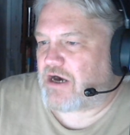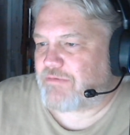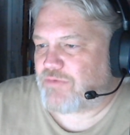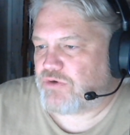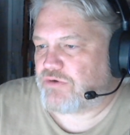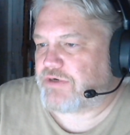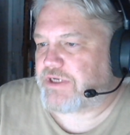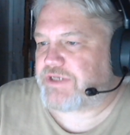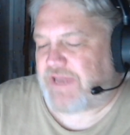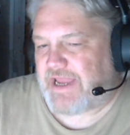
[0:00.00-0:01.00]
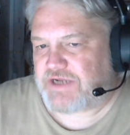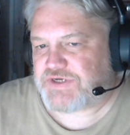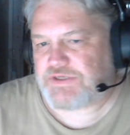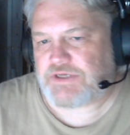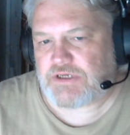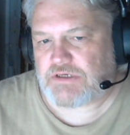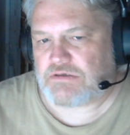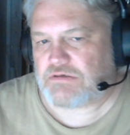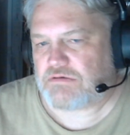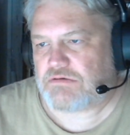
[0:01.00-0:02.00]
moon
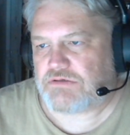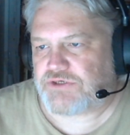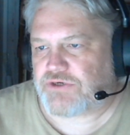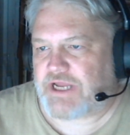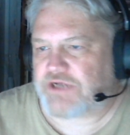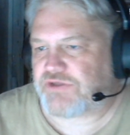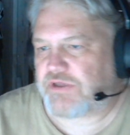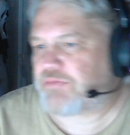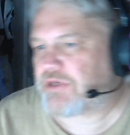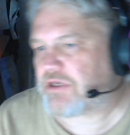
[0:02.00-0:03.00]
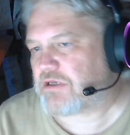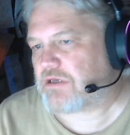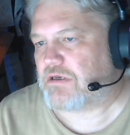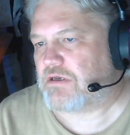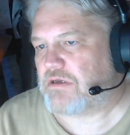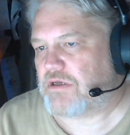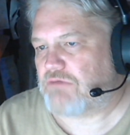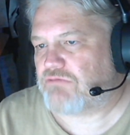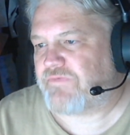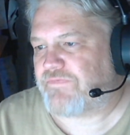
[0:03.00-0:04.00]
should actually be
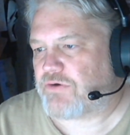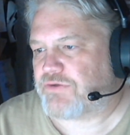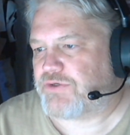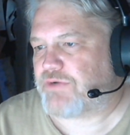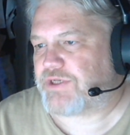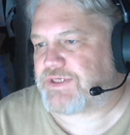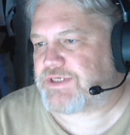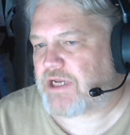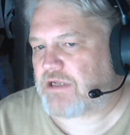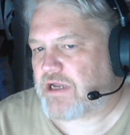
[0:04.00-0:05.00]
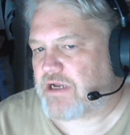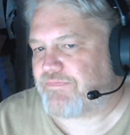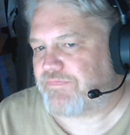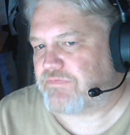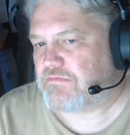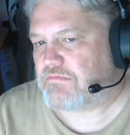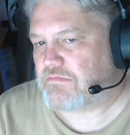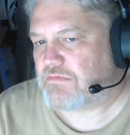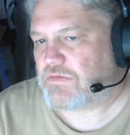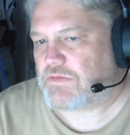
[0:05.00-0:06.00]
referred to as a satellite
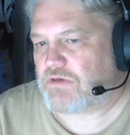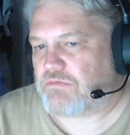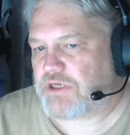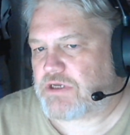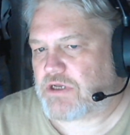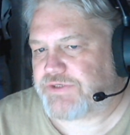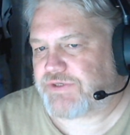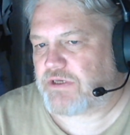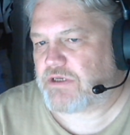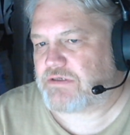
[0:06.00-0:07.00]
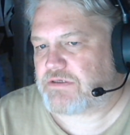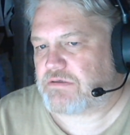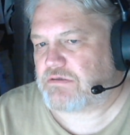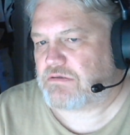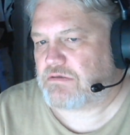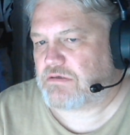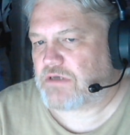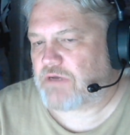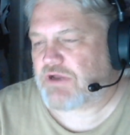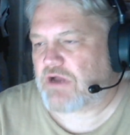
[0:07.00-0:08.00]
because
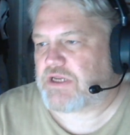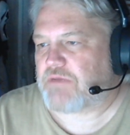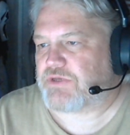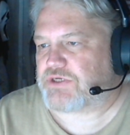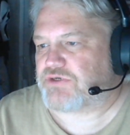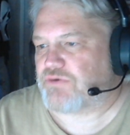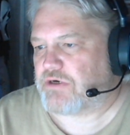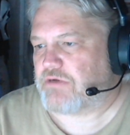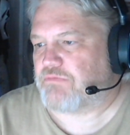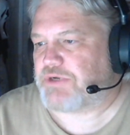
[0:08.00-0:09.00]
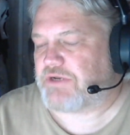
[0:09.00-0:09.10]
I'll keep this short, but